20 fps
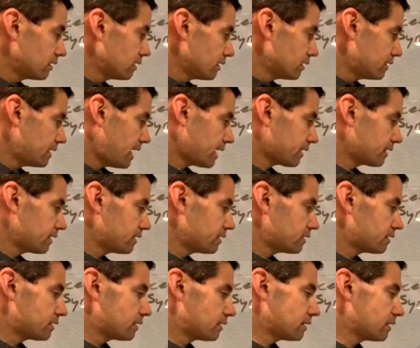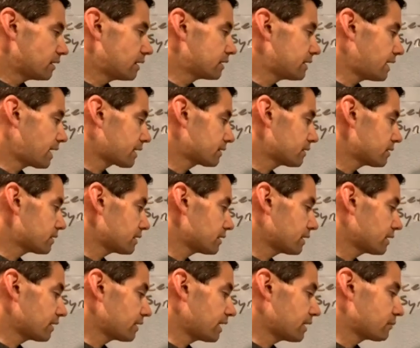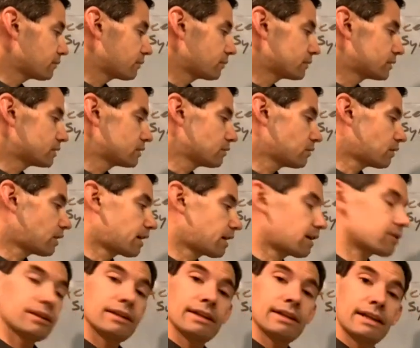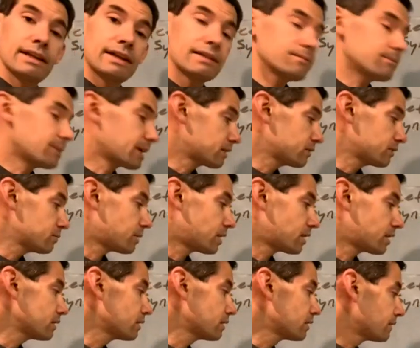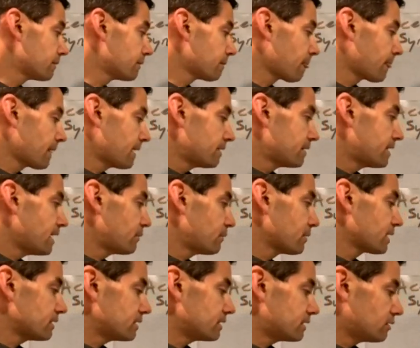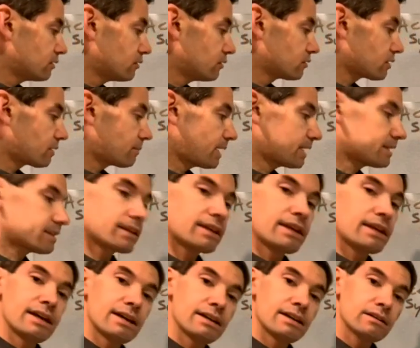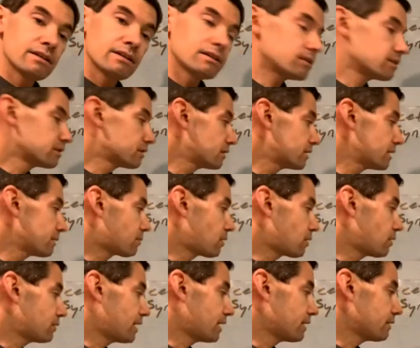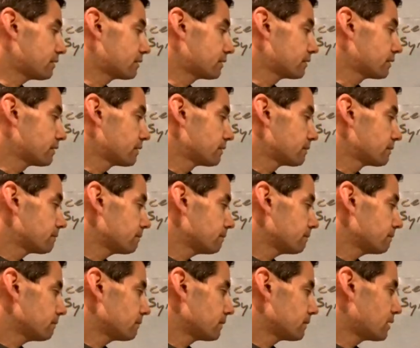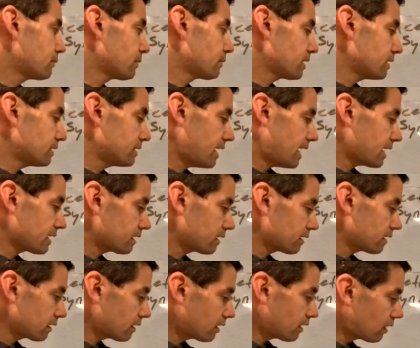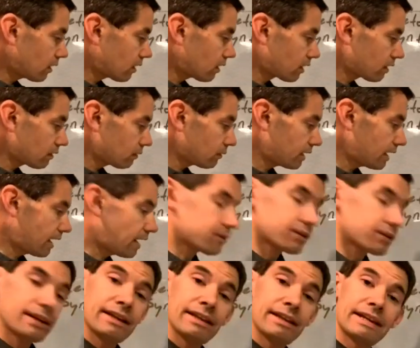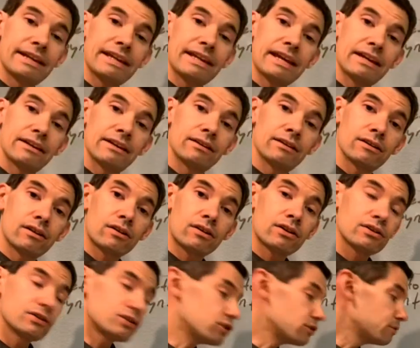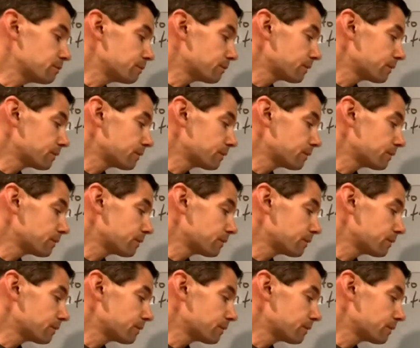attack this enolate to our alkyl halide, make a new bond. Then we can use our base again to deprotonate, and then we can attack our alkyl halide again, our R2.